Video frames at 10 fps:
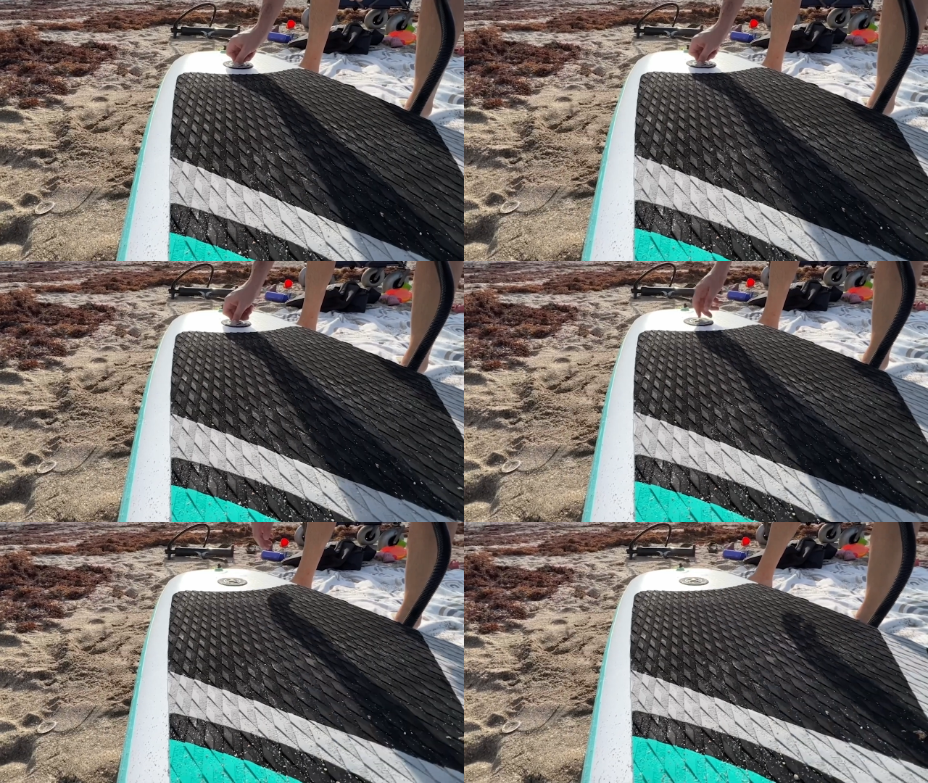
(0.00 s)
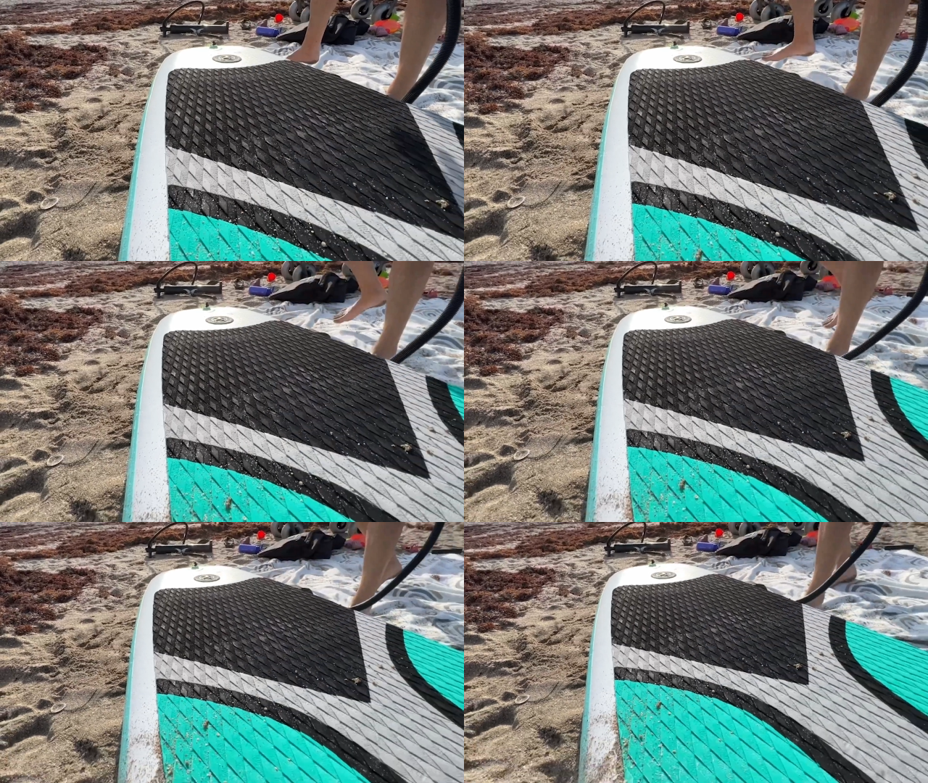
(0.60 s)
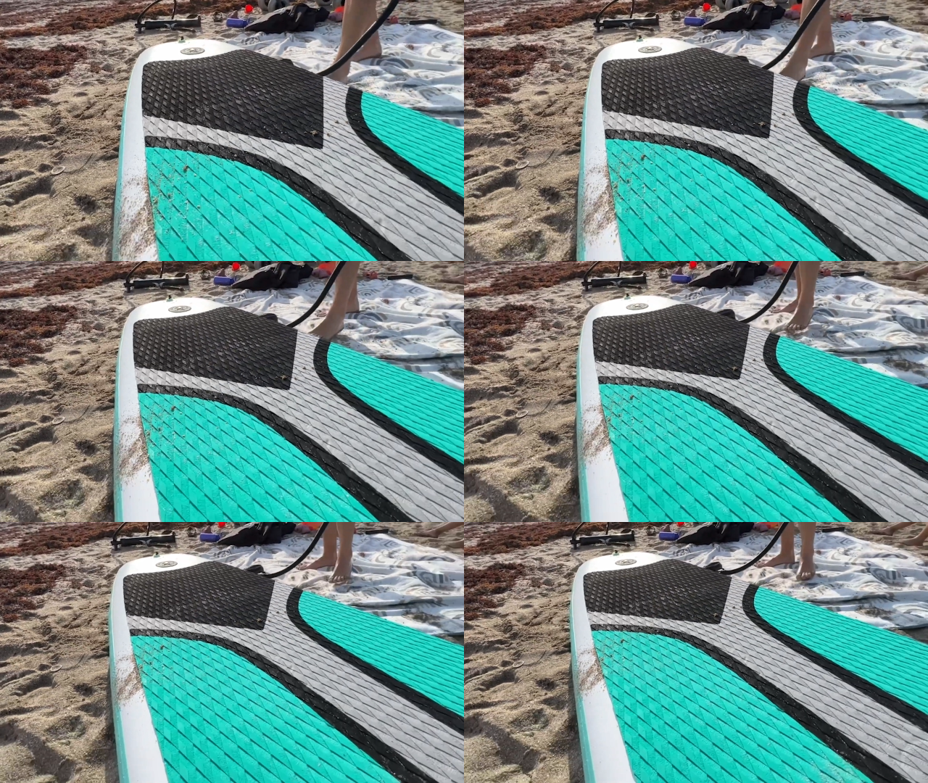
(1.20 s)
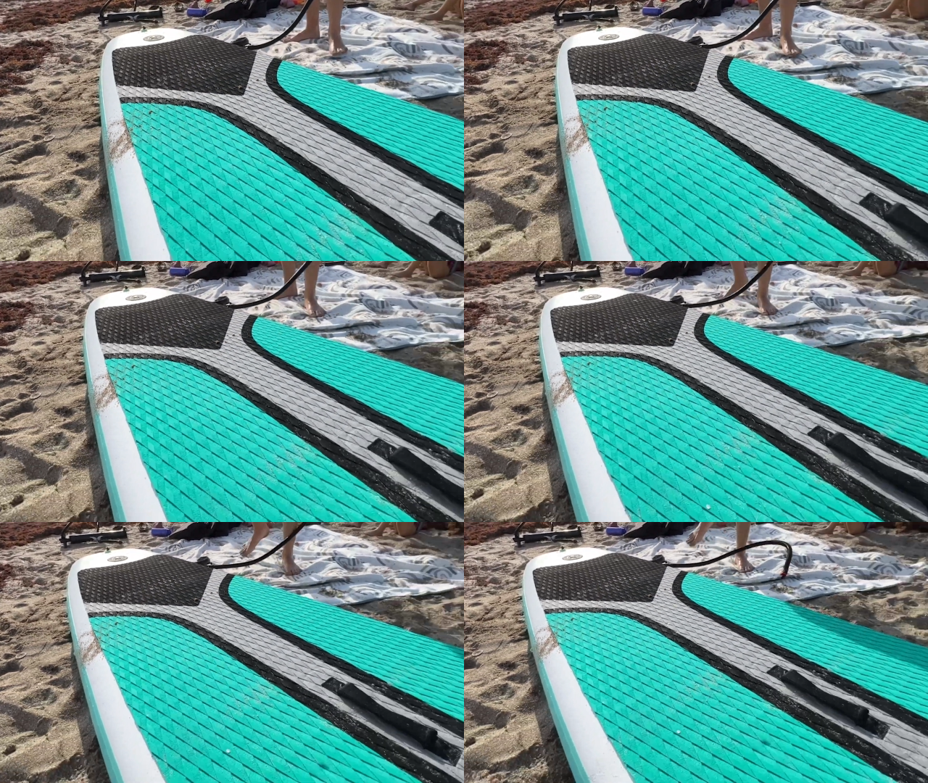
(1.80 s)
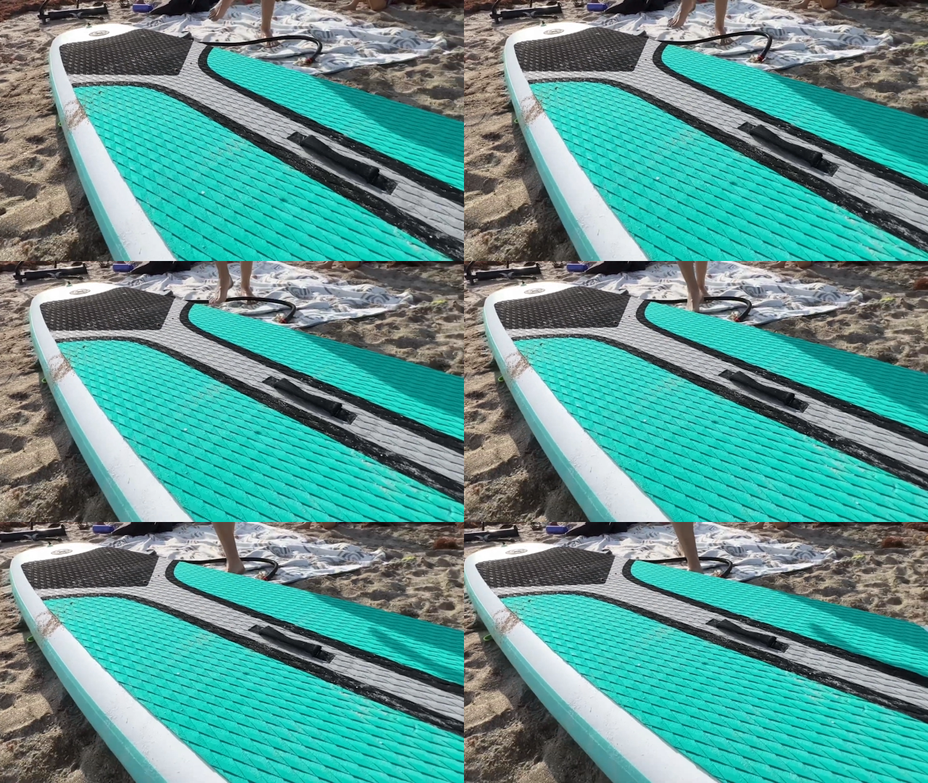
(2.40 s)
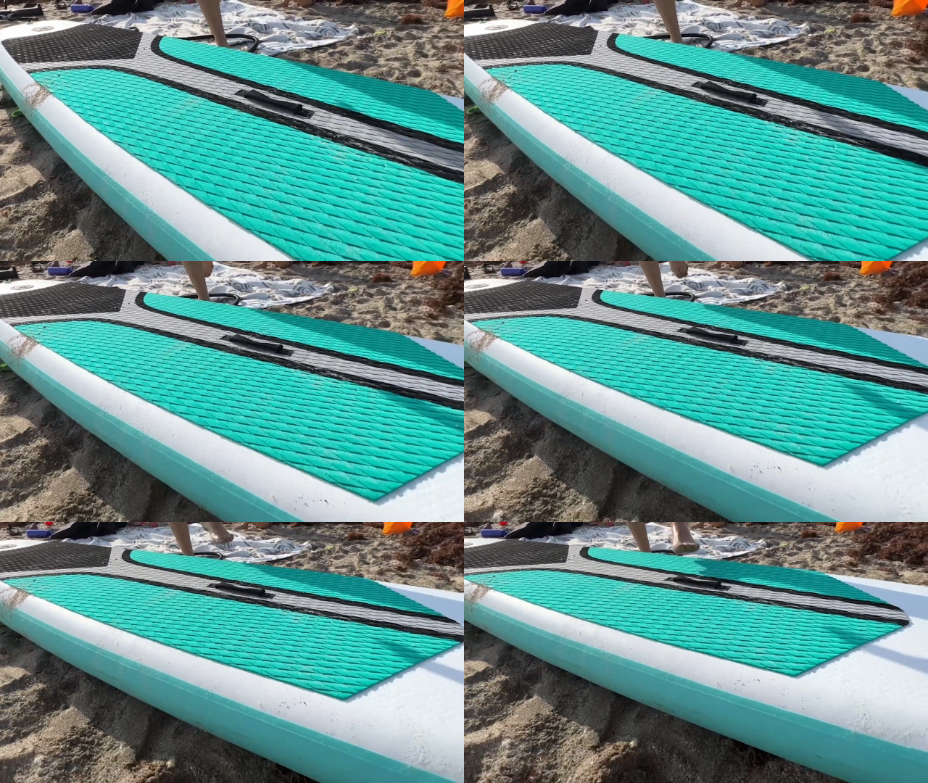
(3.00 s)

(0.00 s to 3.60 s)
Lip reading: Nobody's mouth can be seen.